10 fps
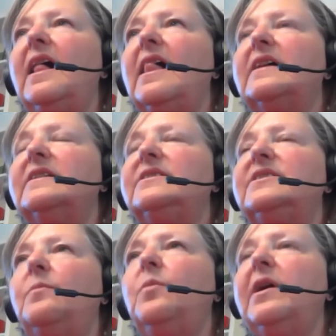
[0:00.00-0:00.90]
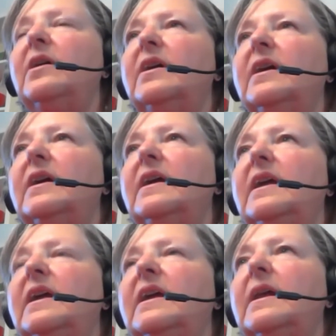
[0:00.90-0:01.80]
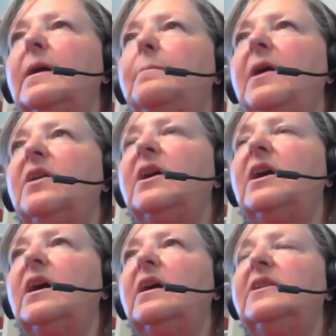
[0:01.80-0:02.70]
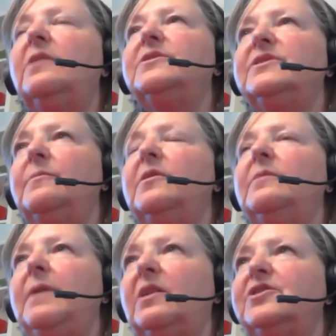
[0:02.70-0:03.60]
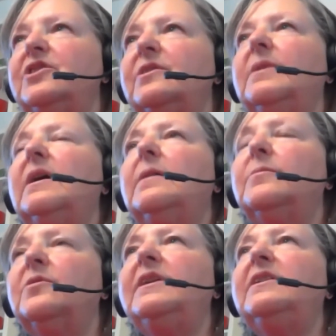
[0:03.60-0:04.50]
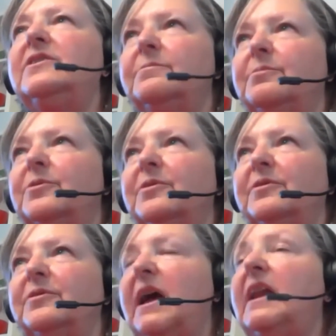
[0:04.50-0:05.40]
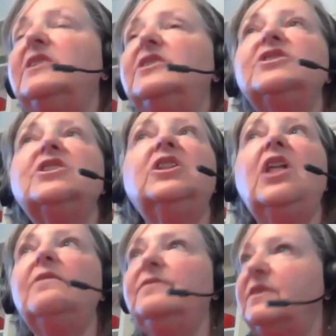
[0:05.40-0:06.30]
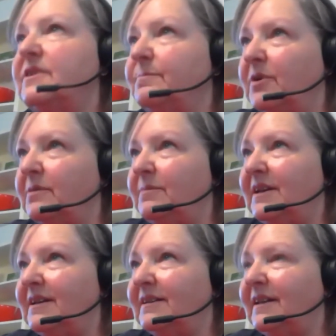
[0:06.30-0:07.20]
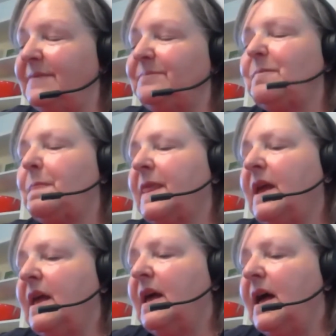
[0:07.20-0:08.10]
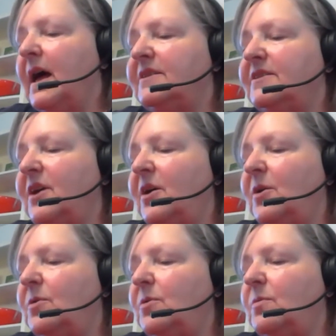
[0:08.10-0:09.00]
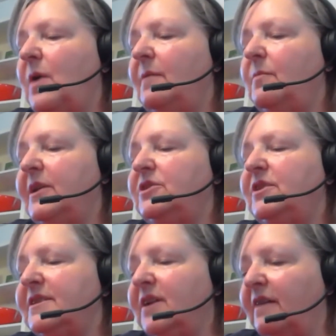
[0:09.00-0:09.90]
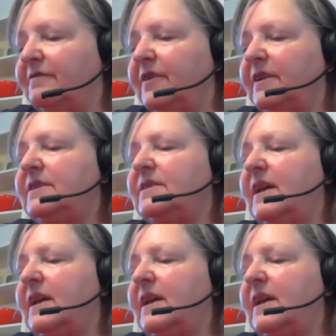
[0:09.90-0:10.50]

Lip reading: Somewhere in America. No, it was Somewhere in Belgium, Marieke de Bruin. And I just loved this book immediately. So I went to this conference